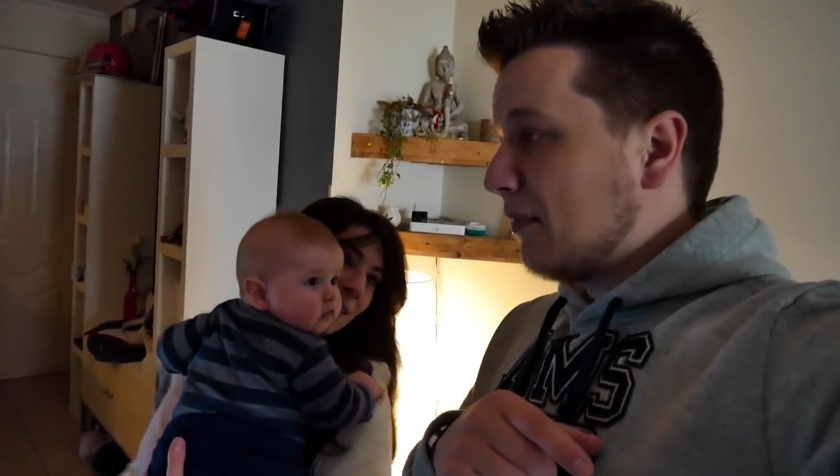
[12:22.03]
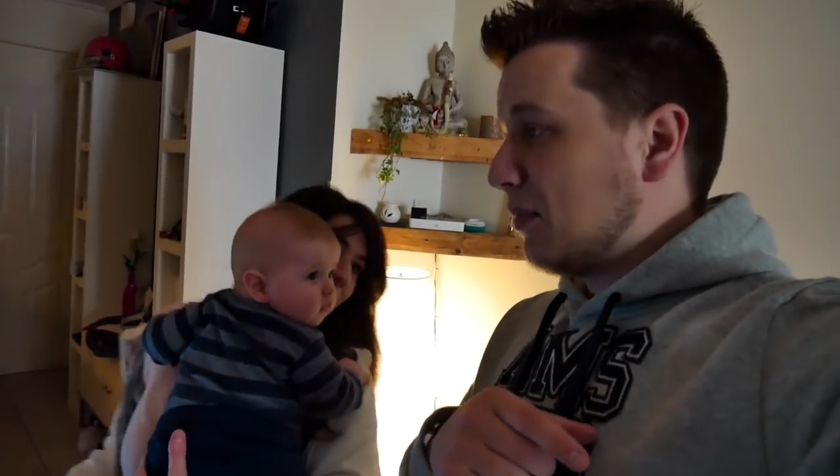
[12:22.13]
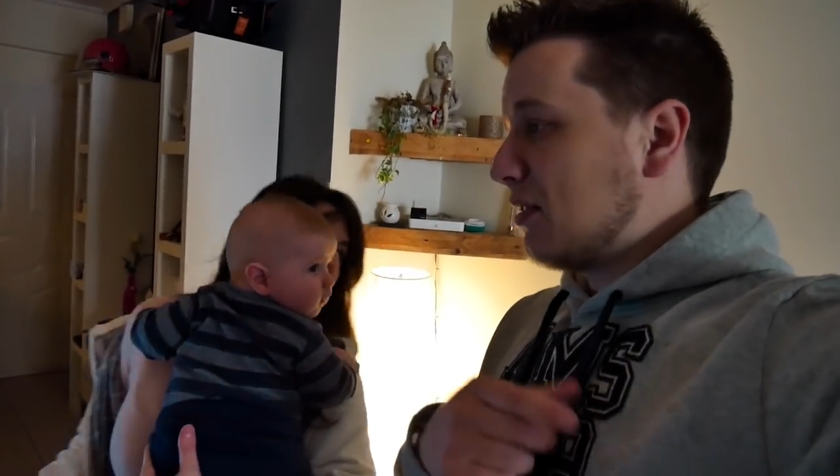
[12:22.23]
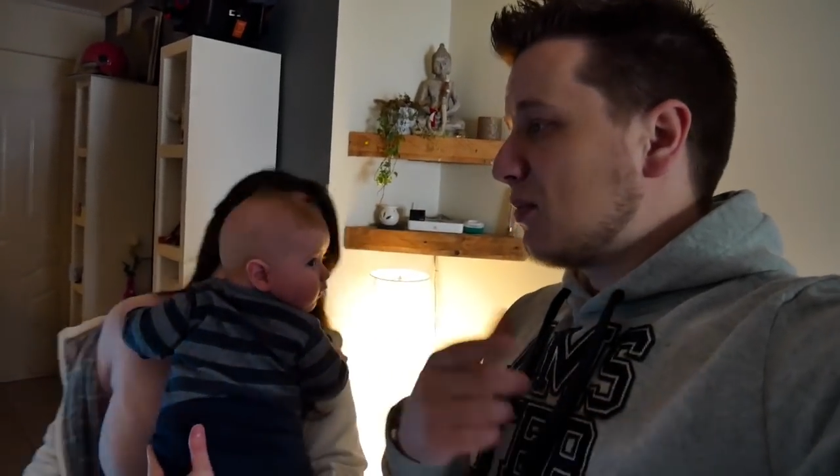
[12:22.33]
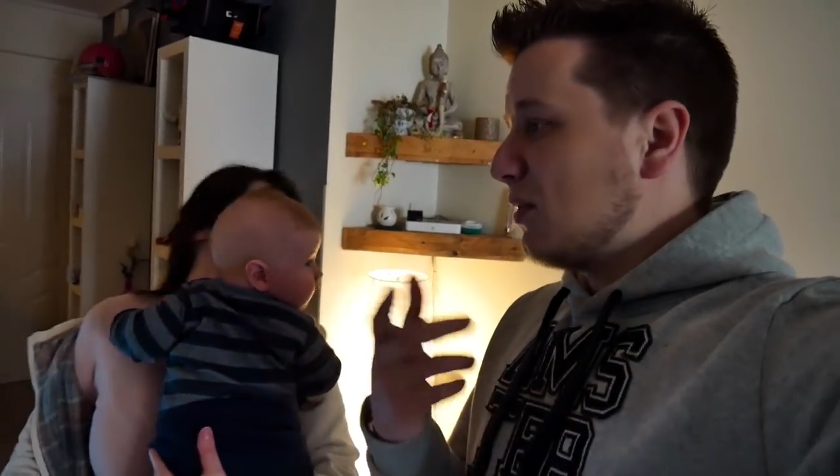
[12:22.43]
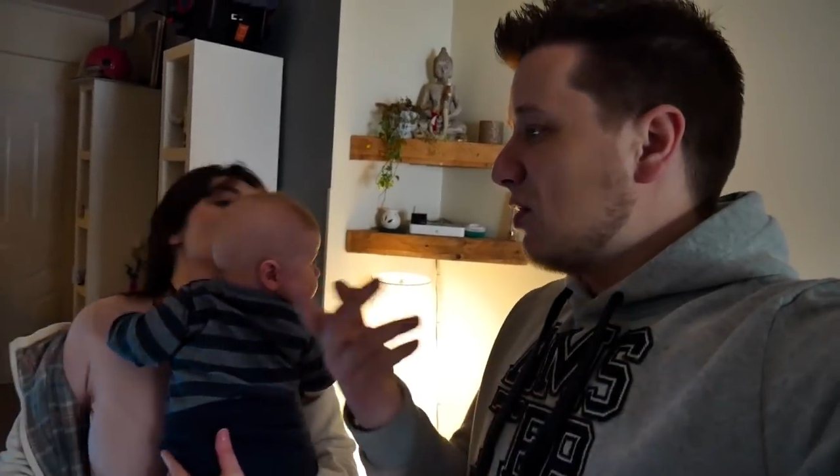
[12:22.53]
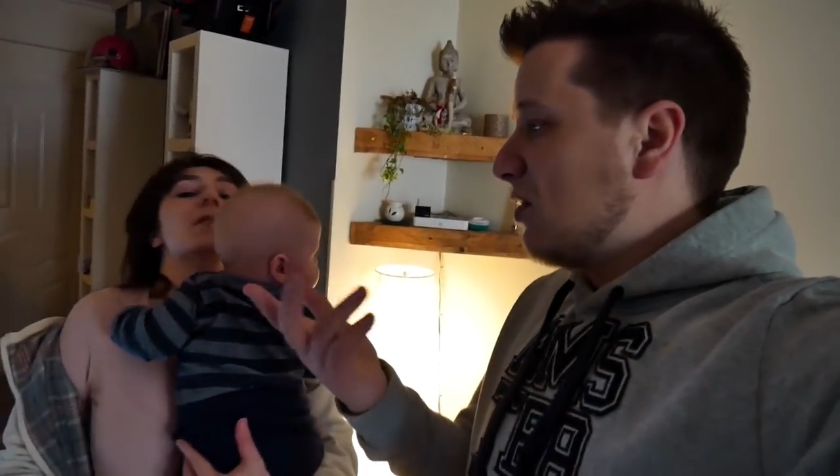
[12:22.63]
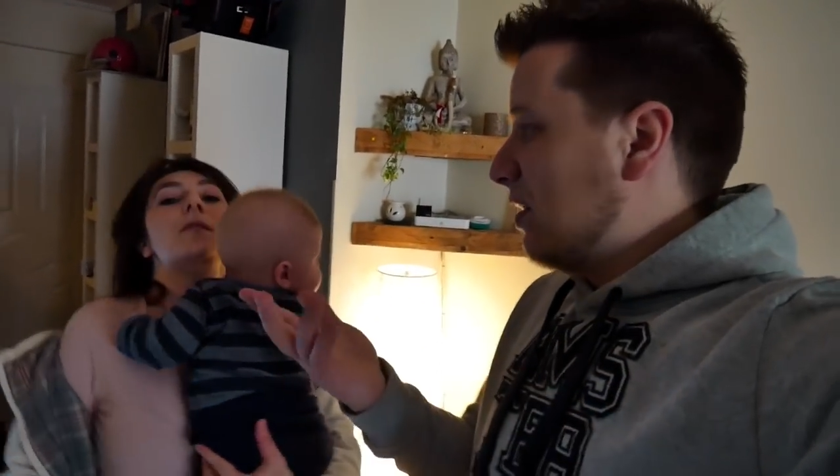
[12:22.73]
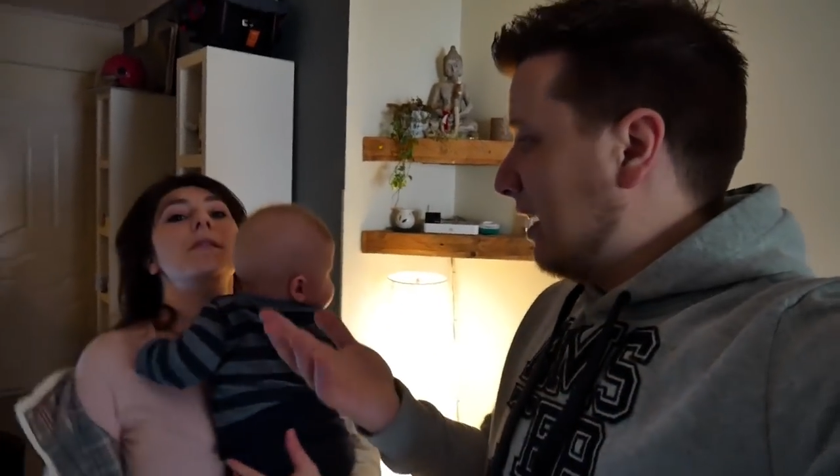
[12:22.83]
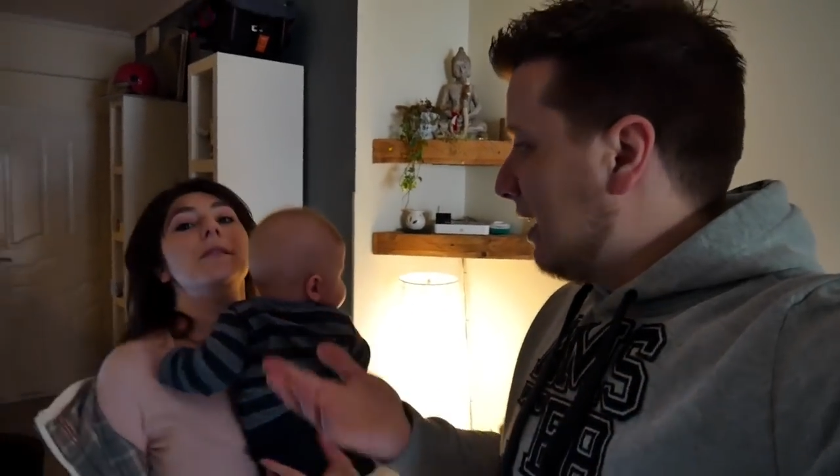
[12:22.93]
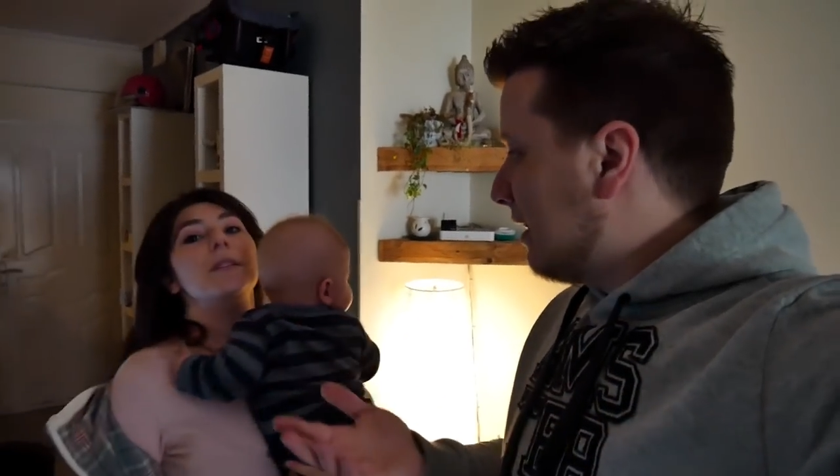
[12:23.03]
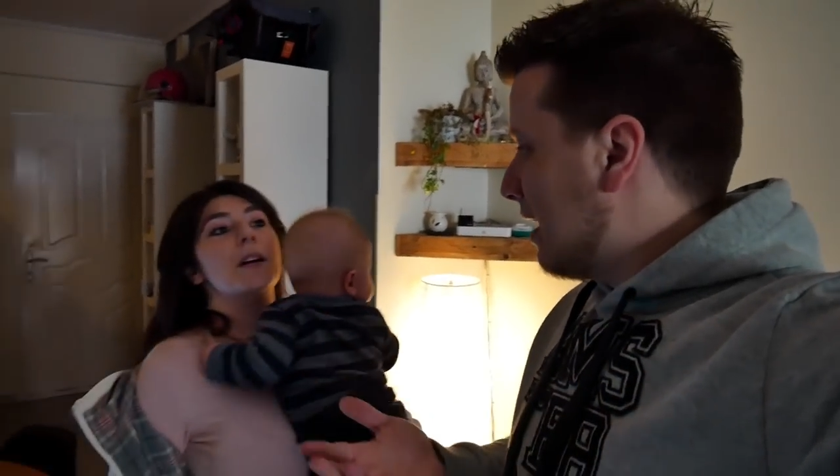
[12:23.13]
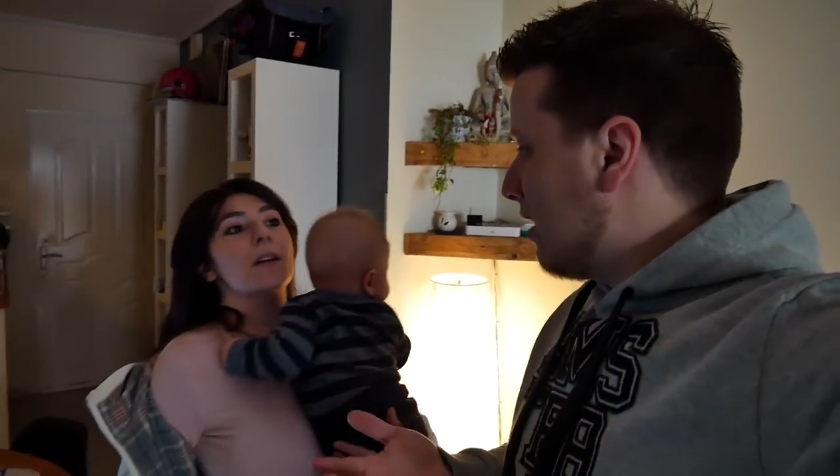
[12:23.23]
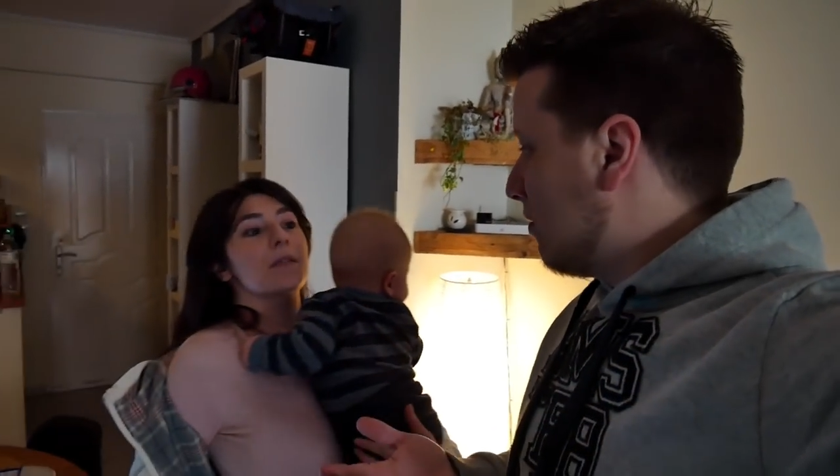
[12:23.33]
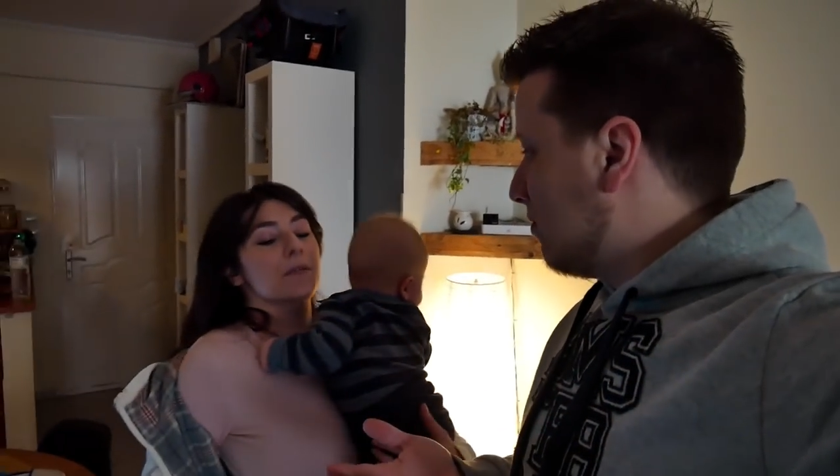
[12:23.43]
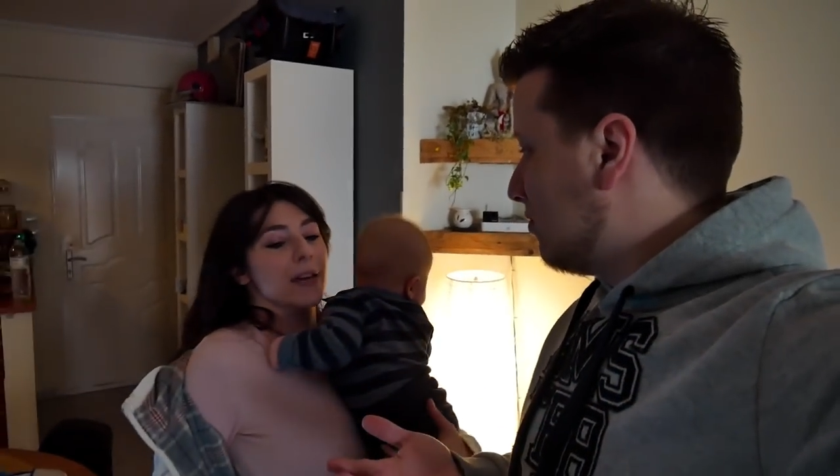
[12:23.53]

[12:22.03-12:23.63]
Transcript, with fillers: because we're just gonna eat now.